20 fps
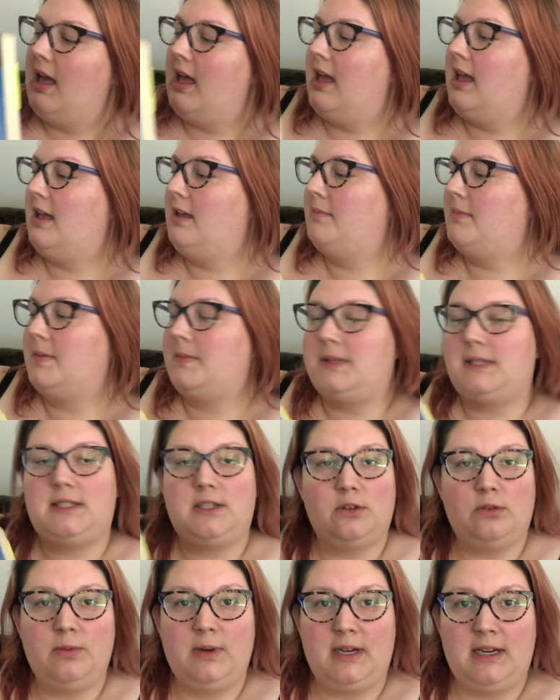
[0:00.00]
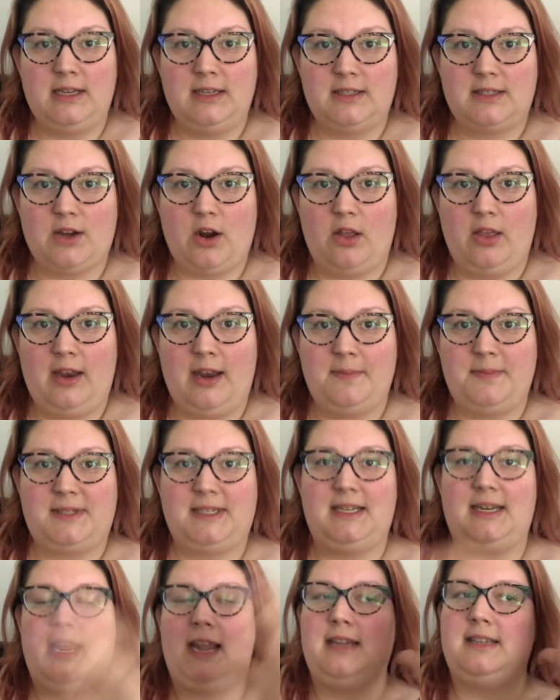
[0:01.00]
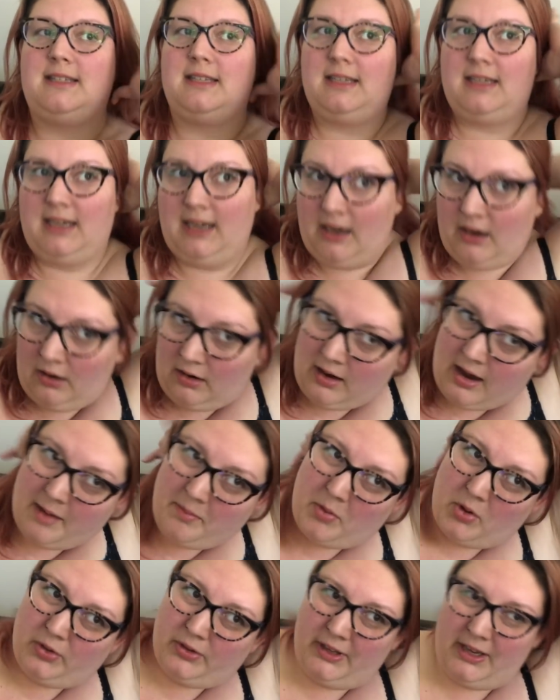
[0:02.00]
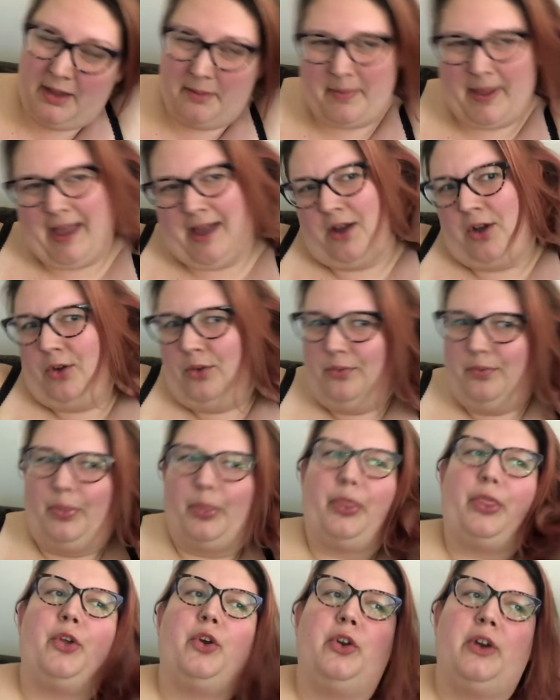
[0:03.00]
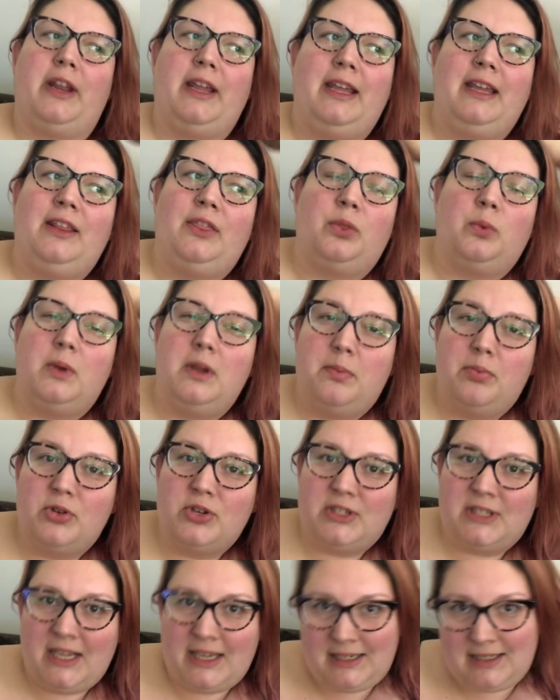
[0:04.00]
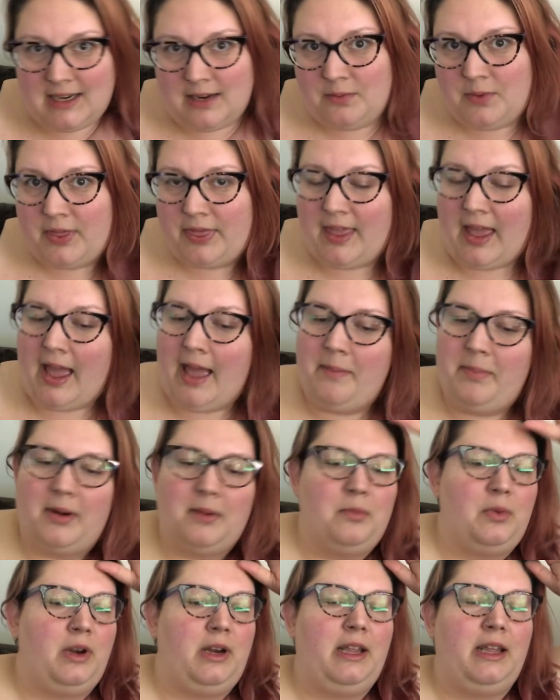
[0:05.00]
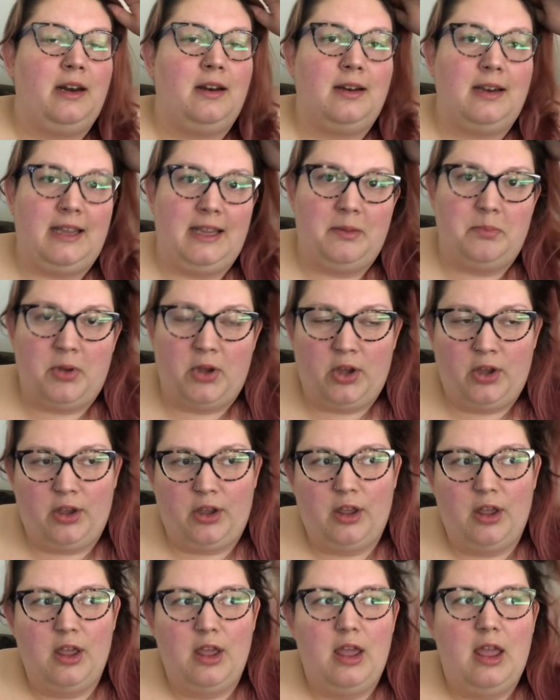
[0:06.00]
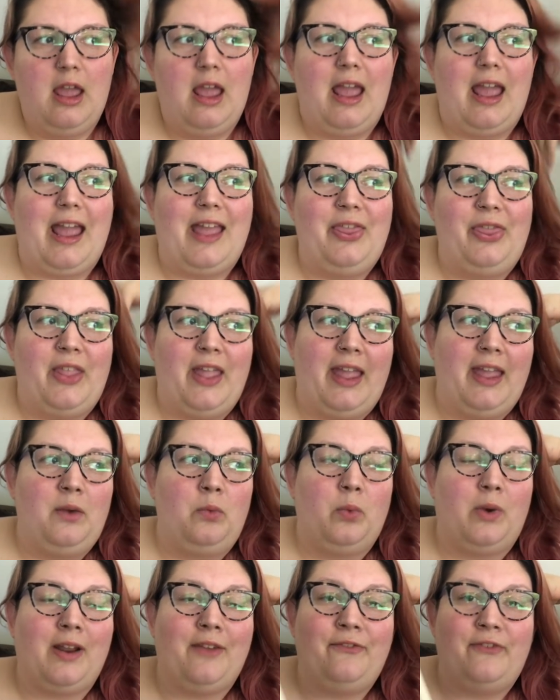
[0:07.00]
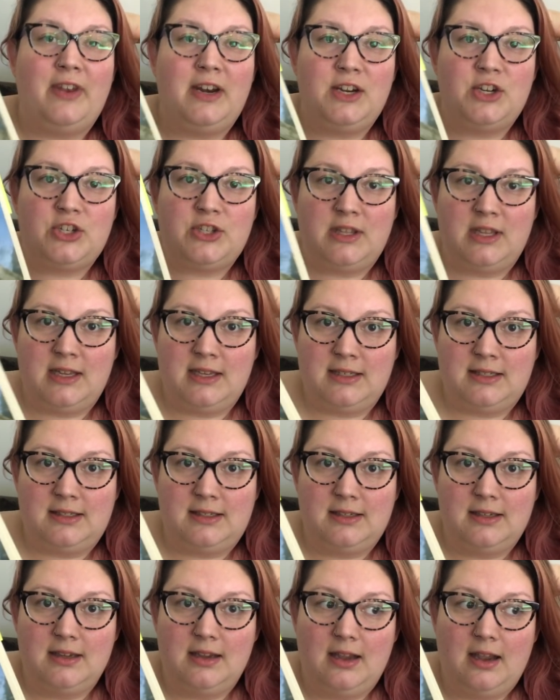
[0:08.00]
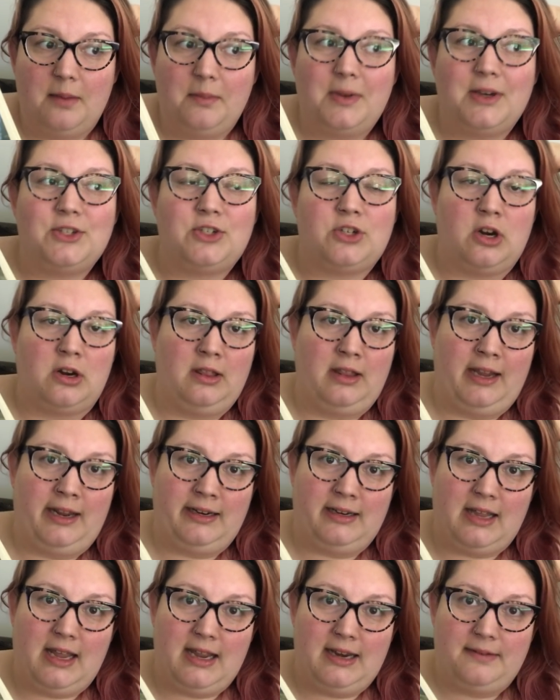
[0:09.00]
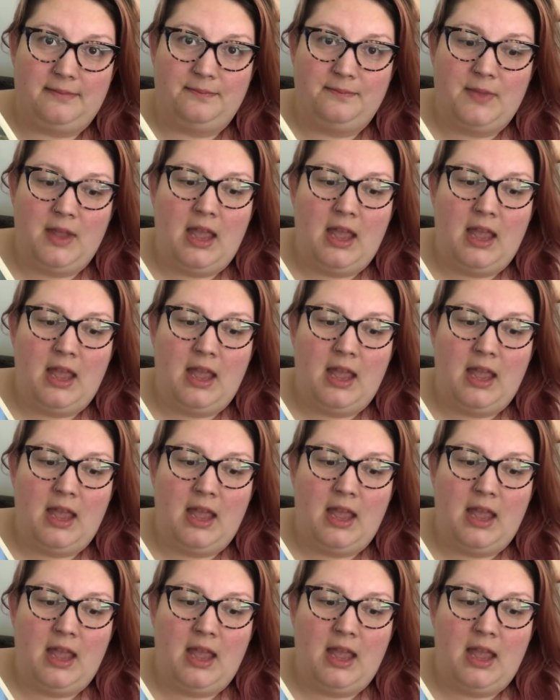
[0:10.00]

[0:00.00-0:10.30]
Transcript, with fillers: Um, I'm still reading Scarlett Epstein Hates It Here. I'm only about 33% done with that, but I'm reading it on ebook. And then when I finish this, I'm going to start Landline.